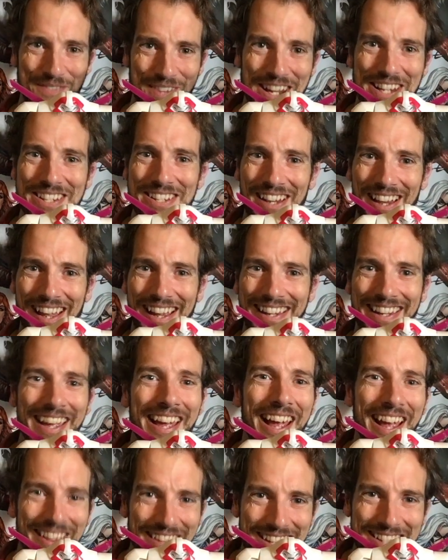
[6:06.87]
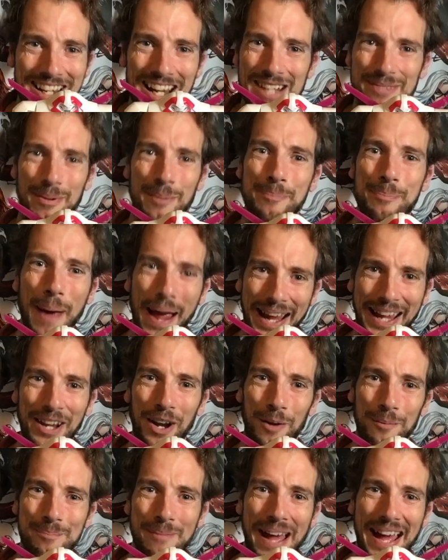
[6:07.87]
These are like, these guys have been packing
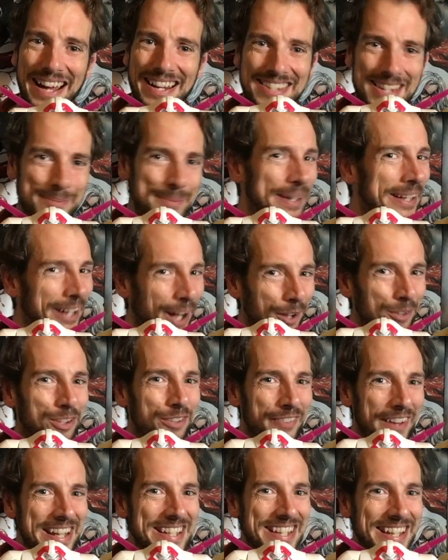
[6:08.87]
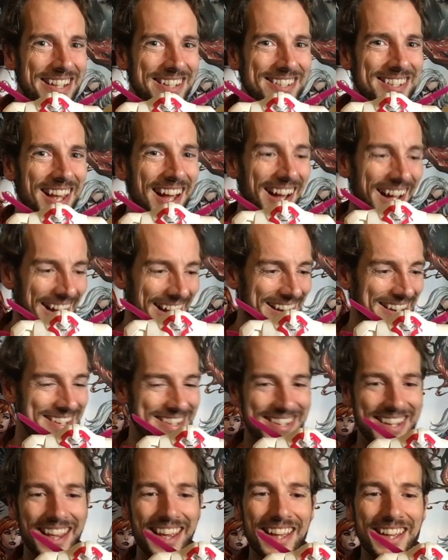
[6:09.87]
on mass. They've been cultivating
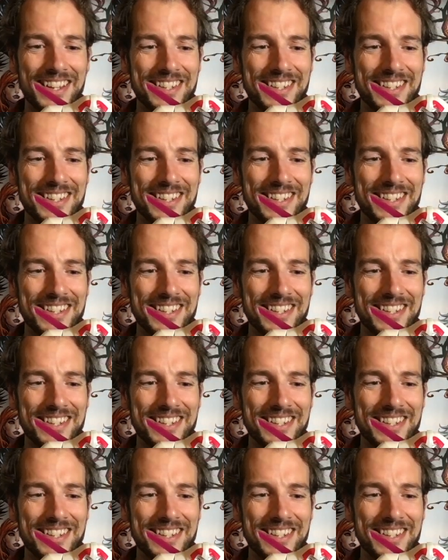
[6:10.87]
size.